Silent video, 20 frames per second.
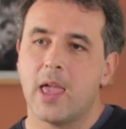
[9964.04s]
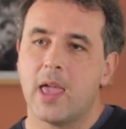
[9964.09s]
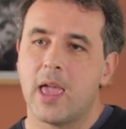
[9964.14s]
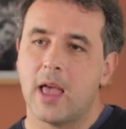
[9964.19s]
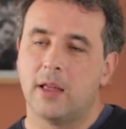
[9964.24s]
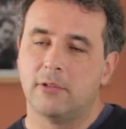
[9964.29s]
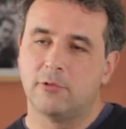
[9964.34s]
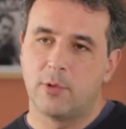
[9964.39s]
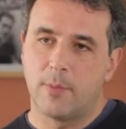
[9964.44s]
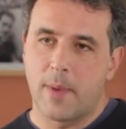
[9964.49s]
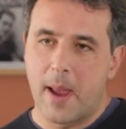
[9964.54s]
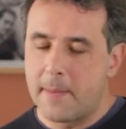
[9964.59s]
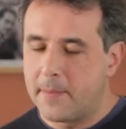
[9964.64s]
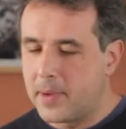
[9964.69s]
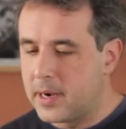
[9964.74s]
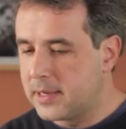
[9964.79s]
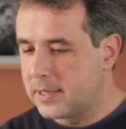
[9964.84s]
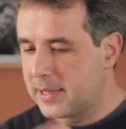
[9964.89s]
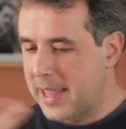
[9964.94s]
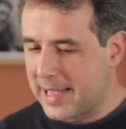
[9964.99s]
And
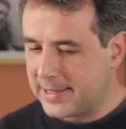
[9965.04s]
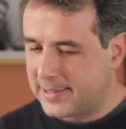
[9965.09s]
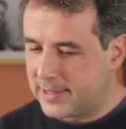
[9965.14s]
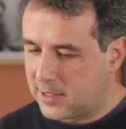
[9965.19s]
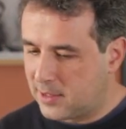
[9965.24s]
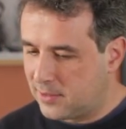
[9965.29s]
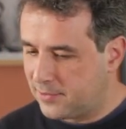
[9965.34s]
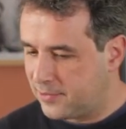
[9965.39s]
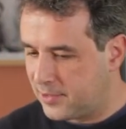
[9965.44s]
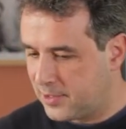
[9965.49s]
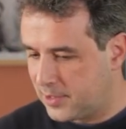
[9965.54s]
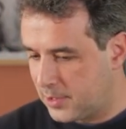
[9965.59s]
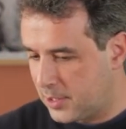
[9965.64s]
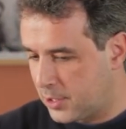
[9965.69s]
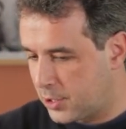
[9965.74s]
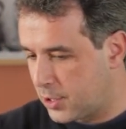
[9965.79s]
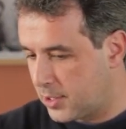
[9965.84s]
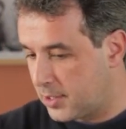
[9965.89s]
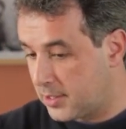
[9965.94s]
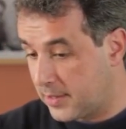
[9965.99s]
remember, in classical
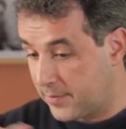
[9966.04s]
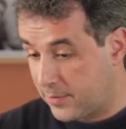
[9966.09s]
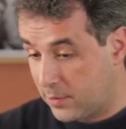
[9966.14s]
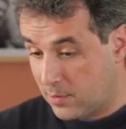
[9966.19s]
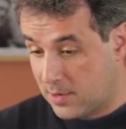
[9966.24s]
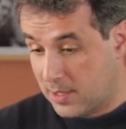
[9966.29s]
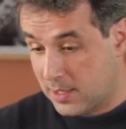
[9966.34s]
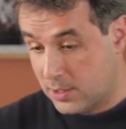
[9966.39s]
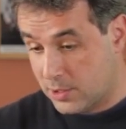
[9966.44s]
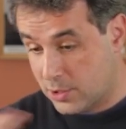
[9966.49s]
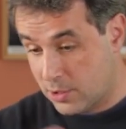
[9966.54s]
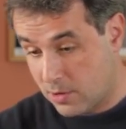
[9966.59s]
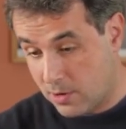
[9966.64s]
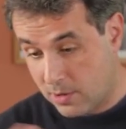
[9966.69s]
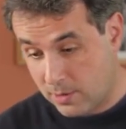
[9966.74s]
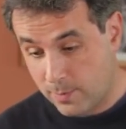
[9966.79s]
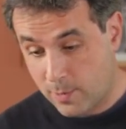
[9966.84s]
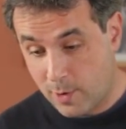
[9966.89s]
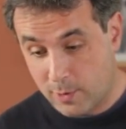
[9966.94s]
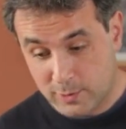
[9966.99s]
positions, if you
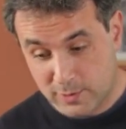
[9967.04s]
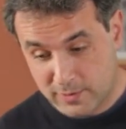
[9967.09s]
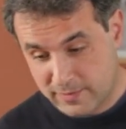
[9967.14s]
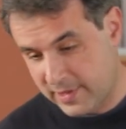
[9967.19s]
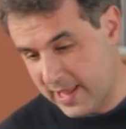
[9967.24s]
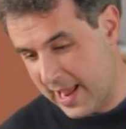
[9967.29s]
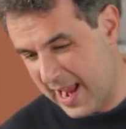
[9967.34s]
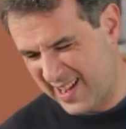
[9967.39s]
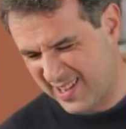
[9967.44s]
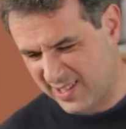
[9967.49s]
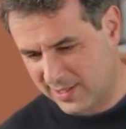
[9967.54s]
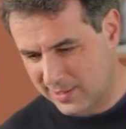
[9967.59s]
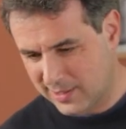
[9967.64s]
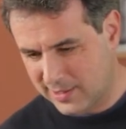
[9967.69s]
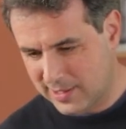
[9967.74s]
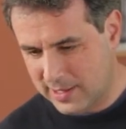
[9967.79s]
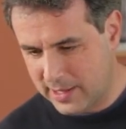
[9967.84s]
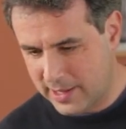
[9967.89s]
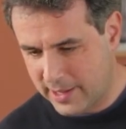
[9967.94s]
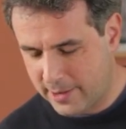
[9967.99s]
control both flanks,
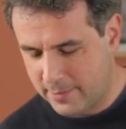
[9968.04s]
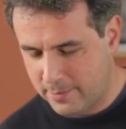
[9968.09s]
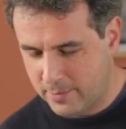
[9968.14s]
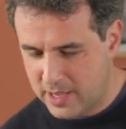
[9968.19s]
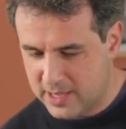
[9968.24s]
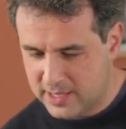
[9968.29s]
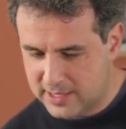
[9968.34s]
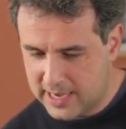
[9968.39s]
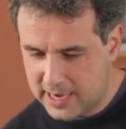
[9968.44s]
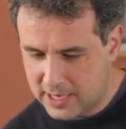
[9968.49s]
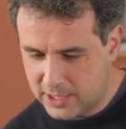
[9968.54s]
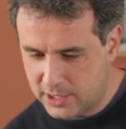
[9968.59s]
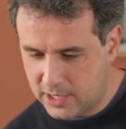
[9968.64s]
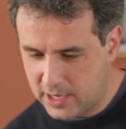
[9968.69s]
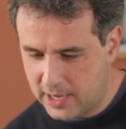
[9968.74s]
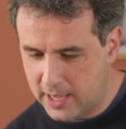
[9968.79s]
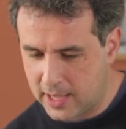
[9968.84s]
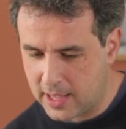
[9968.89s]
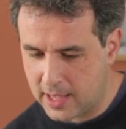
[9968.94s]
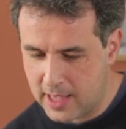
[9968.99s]
it's
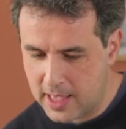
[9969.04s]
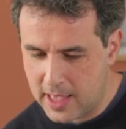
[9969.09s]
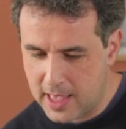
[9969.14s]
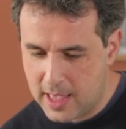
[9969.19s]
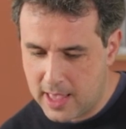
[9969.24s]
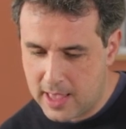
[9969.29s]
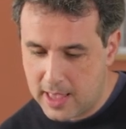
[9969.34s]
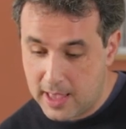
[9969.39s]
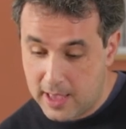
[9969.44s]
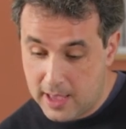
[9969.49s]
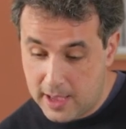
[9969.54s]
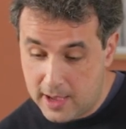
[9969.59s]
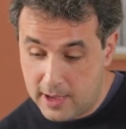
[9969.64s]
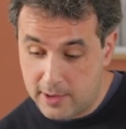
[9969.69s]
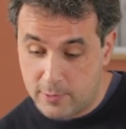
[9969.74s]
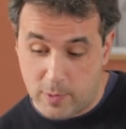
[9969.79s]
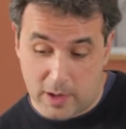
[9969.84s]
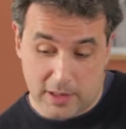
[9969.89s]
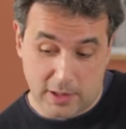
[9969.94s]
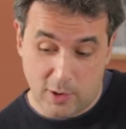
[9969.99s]
actually,
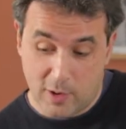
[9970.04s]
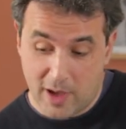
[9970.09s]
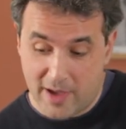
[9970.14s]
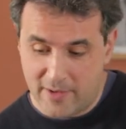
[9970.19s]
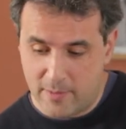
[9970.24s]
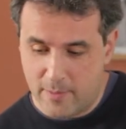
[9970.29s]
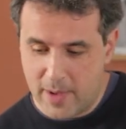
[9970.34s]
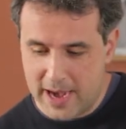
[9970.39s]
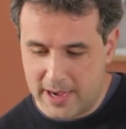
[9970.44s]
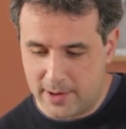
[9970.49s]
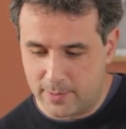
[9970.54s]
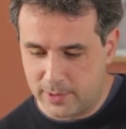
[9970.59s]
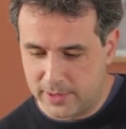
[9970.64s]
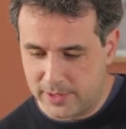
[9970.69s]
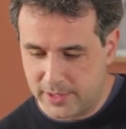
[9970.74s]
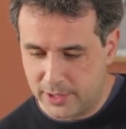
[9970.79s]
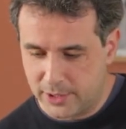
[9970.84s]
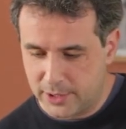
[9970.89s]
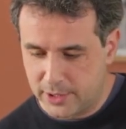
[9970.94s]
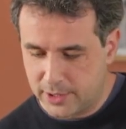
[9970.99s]
well, you have a better
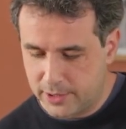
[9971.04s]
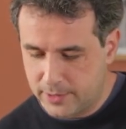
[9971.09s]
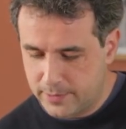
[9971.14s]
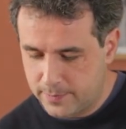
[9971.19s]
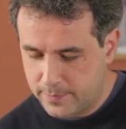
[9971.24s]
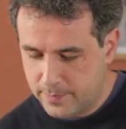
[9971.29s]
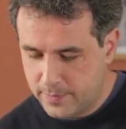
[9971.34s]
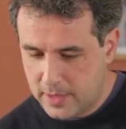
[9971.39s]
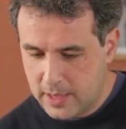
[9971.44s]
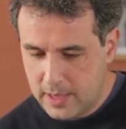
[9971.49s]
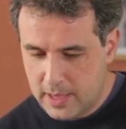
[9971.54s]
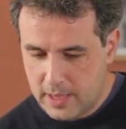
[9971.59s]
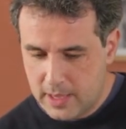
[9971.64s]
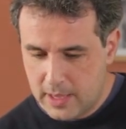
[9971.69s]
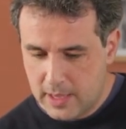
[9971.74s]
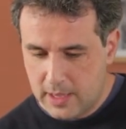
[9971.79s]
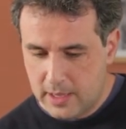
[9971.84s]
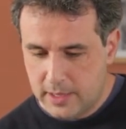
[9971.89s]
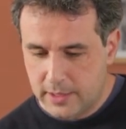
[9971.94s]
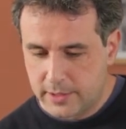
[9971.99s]
position.
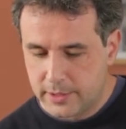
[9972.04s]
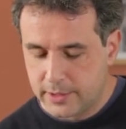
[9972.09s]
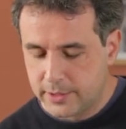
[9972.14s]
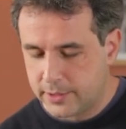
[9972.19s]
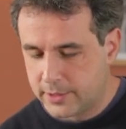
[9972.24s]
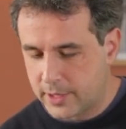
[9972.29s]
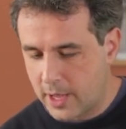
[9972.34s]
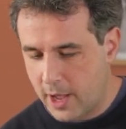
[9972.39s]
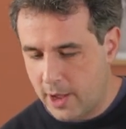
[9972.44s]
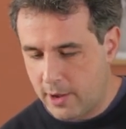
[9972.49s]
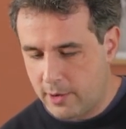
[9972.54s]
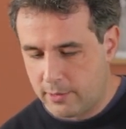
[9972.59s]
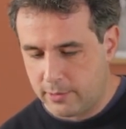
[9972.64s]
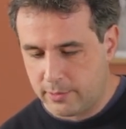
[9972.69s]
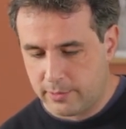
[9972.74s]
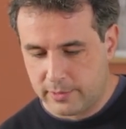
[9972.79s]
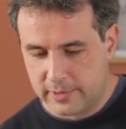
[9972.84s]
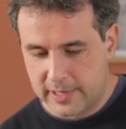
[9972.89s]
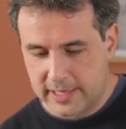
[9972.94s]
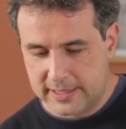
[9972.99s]

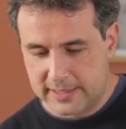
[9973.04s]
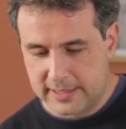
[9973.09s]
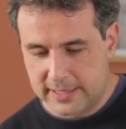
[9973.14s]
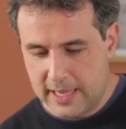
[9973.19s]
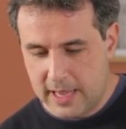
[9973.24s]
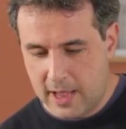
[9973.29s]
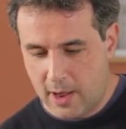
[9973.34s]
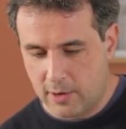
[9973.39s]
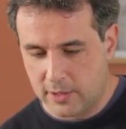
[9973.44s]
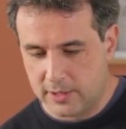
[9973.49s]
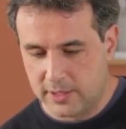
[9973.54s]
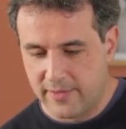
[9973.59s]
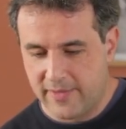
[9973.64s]
So let's see how it